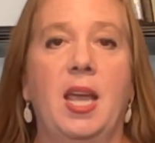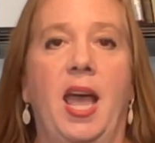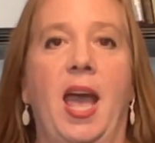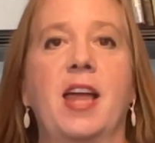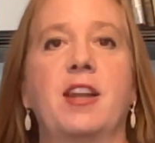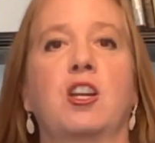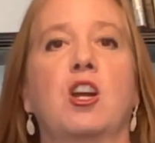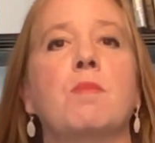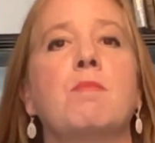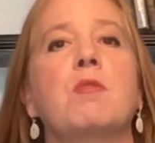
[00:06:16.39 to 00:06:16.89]

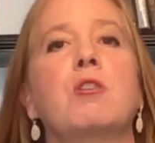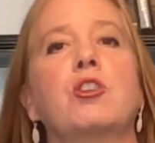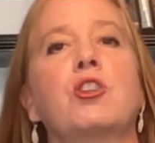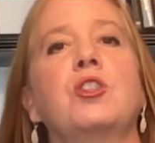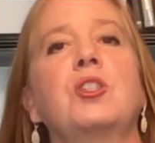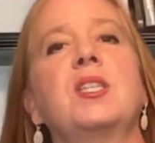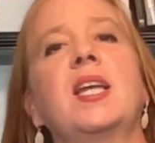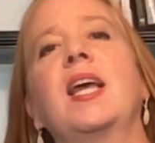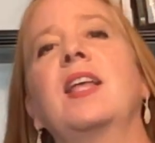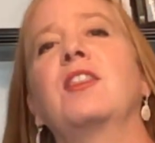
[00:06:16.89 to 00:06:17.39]
And
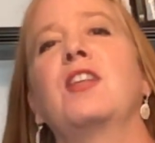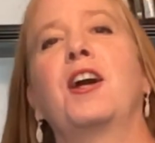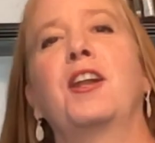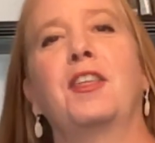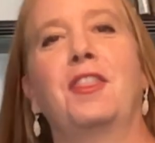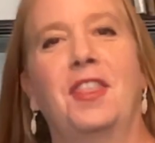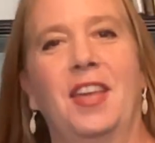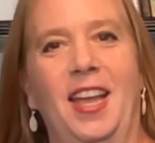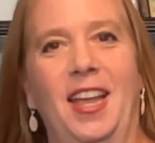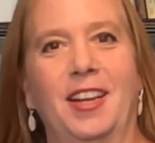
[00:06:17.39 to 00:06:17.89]
commercials say a lot
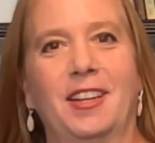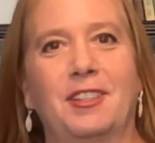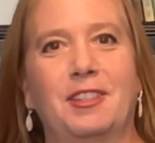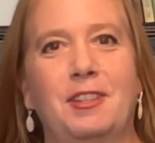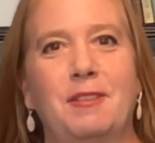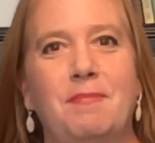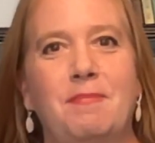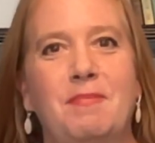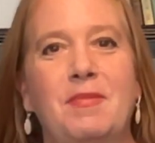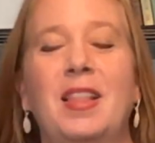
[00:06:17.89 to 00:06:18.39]
of
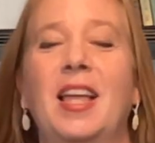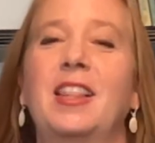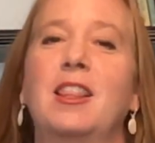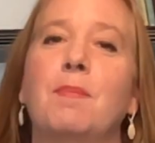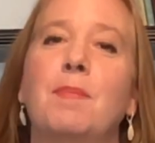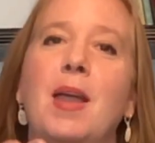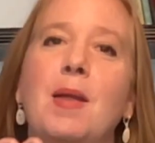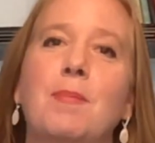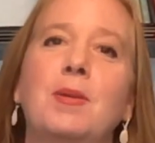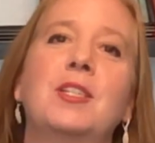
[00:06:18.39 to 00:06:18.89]
things, like the
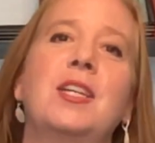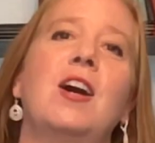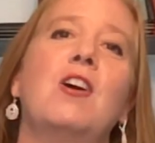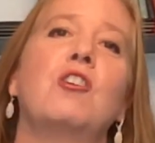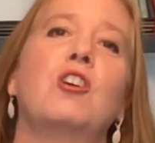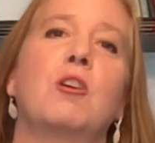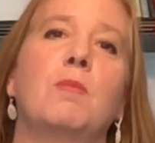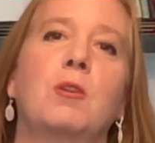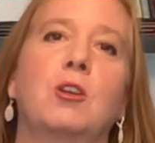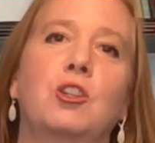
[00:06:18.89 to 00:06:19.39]
paper towel
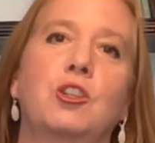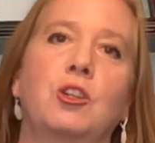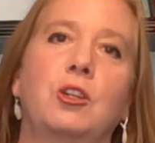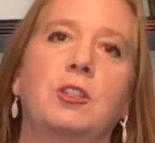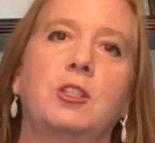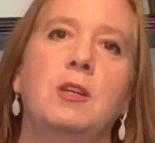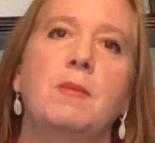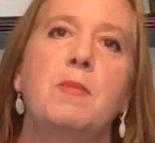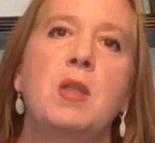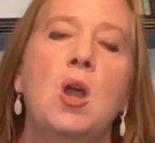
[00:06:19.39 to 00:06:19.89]

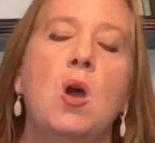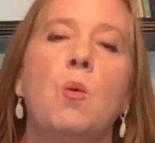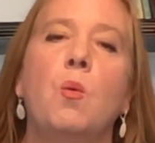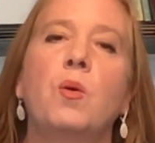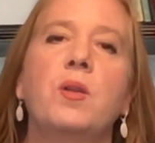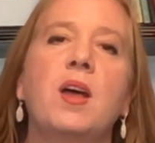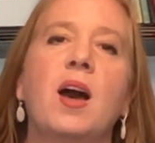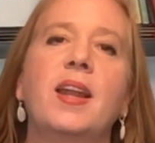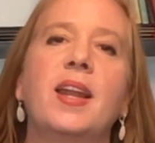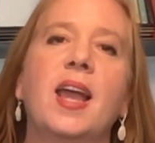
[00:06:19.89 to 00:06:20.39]
commercials.
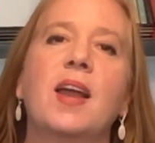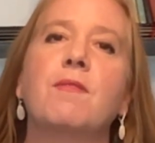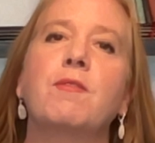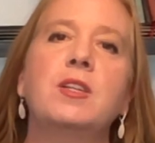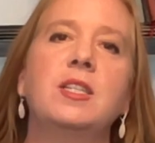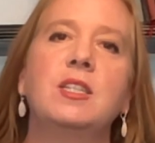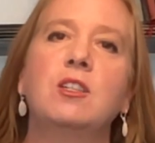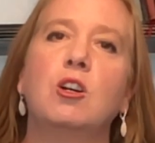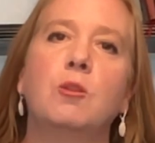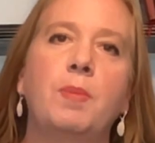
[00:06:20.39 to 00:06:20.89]
Well, not every
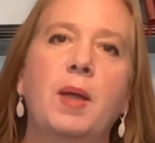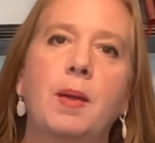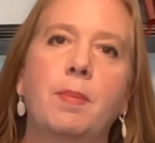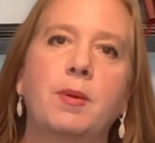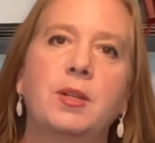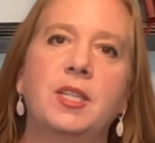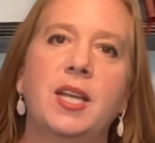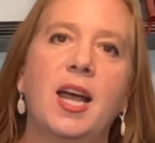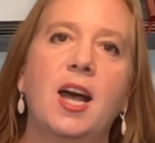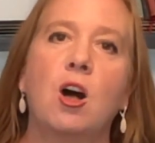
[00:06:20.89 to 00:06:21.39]
single
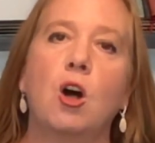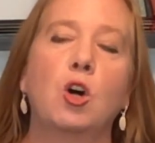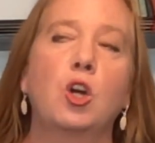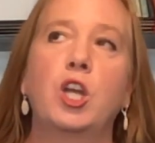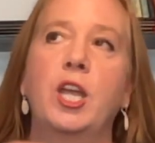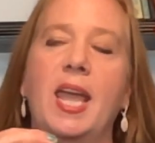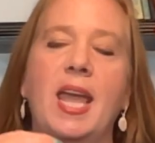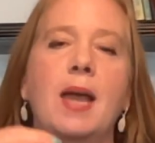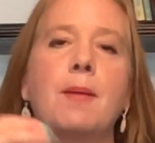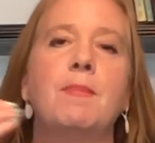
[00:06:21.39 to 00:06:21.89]
paper towel
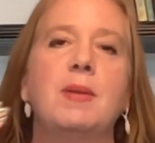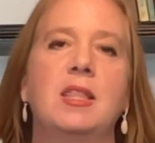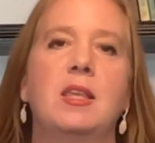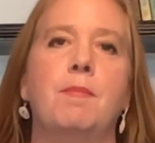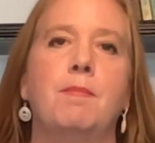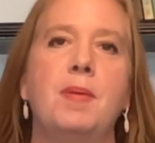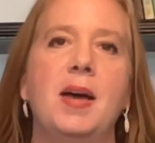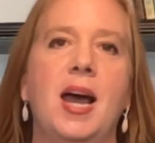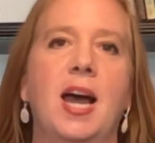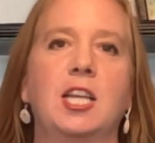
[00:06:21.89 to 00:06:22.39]
can be the
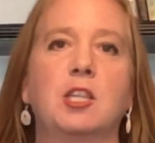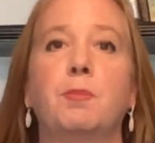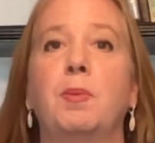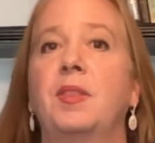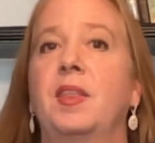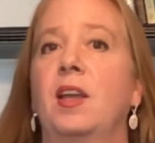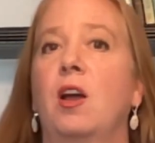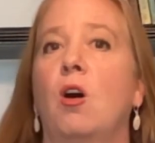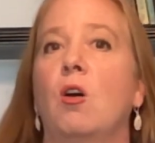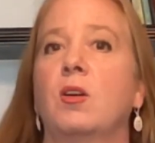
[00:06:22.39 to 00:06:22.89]
best, but
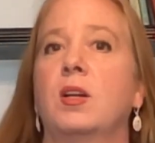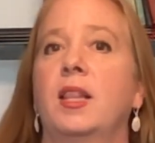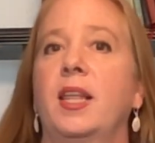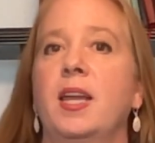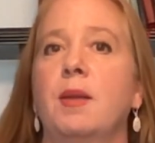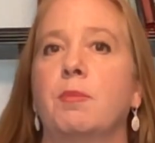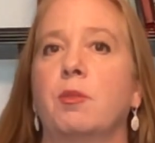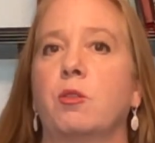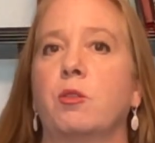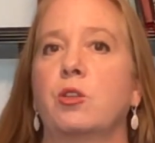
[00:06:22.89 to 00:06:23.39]
they all
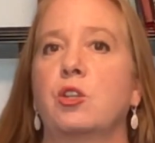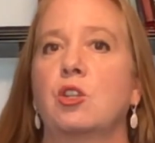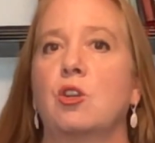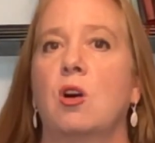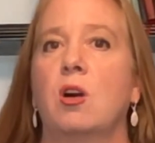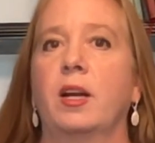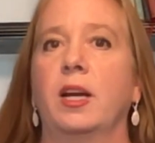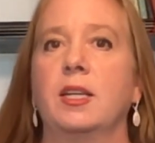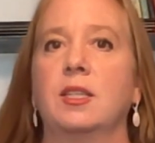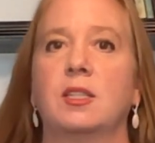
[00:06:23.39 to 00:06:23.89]
claim they're the
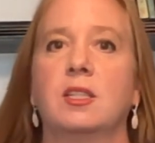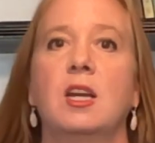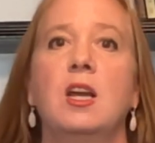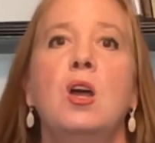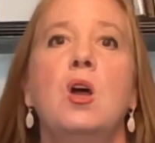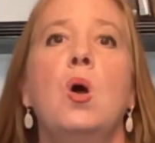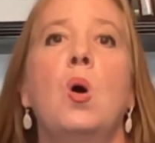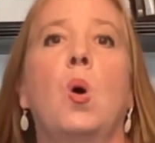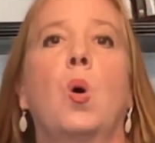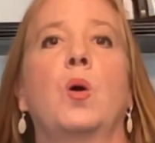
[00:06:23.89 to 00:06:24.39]
strongest,
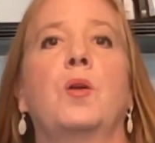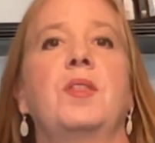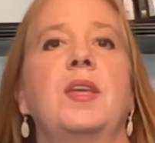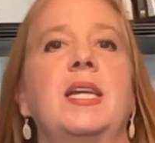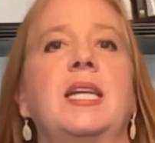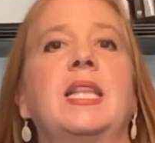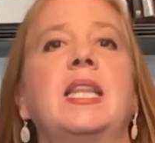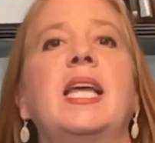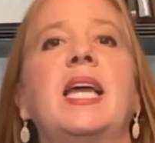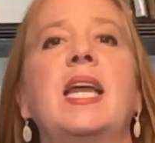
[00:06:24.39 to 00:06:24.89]
or
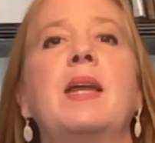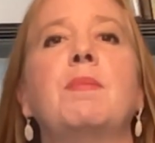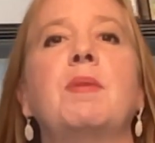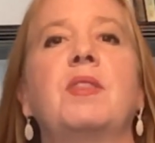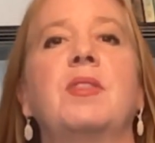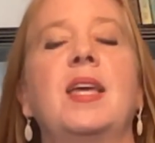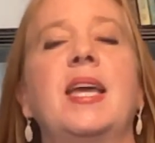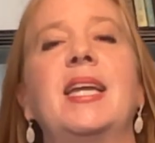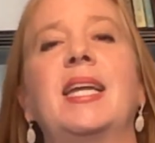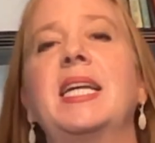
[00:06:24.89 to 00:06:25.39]
they claim
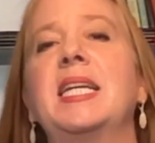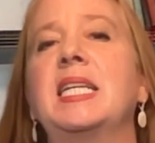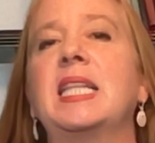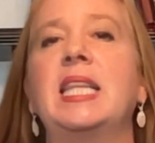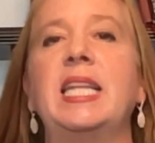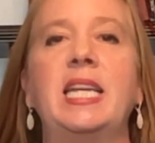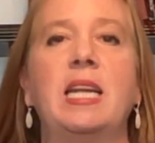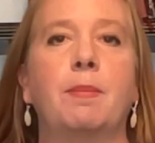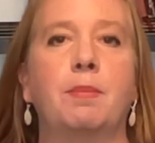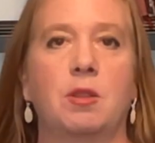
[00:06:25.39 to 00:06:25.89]
that they can
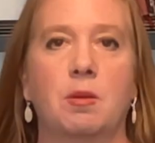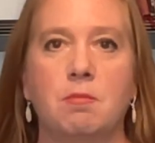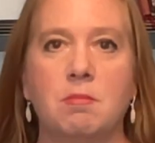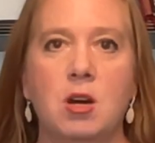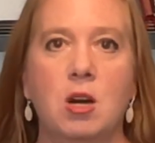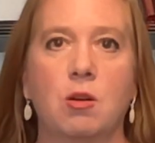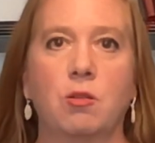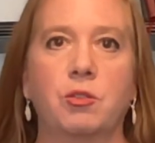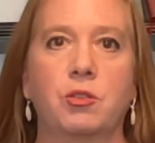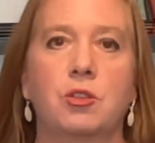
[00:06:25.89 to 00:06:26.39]
clean up the
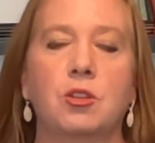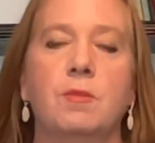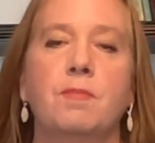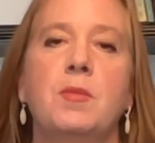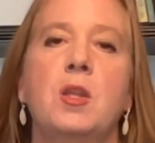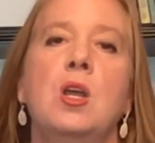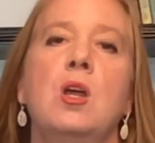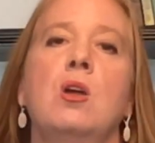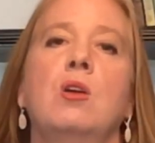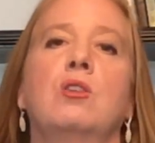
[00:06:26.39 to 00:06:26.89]
most.
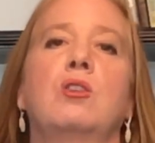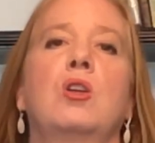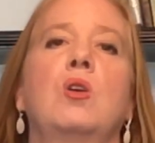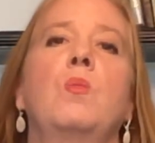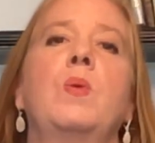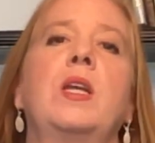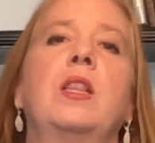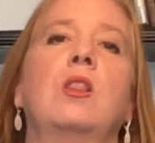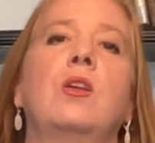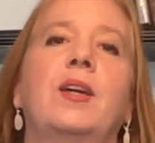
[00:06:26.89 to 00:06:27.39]
So
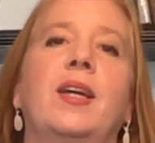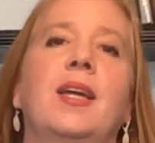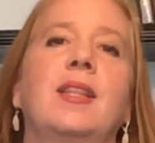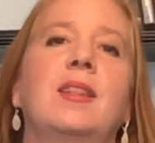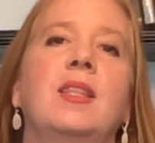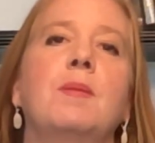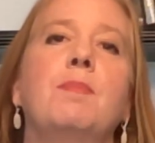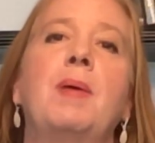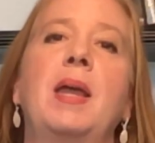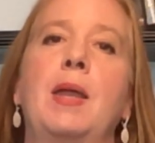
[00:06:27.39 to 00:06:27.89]
we look at
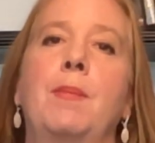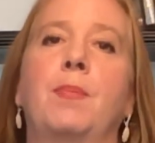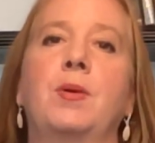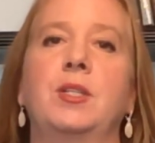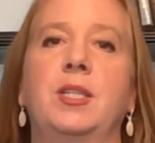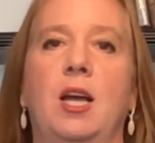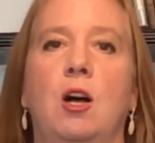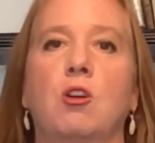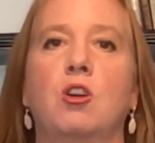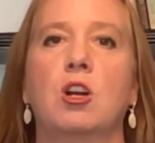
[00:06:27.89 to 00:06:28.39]
the paper
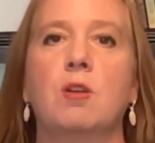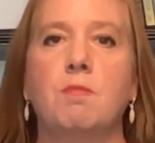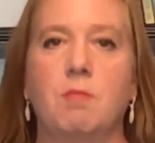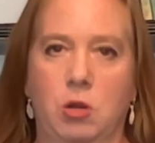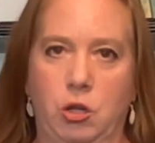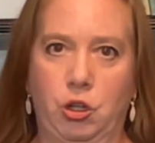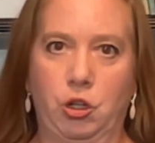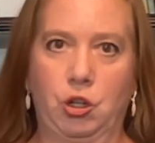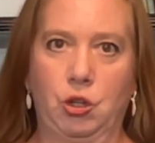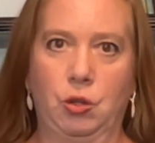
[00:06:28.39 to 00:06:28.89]
towel
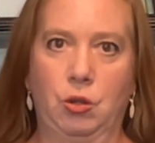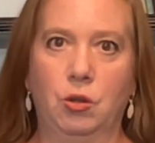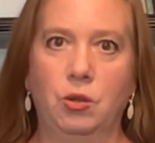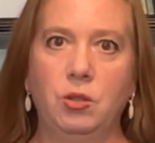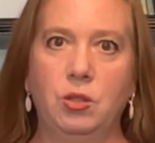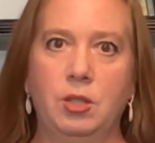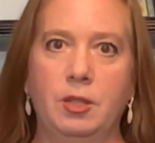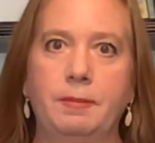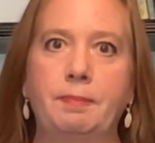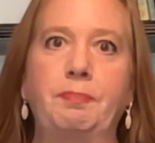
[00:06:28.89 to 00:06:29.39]

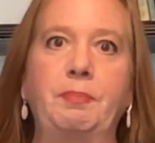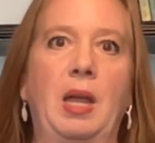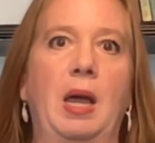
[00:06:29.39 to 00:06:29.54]
commercials.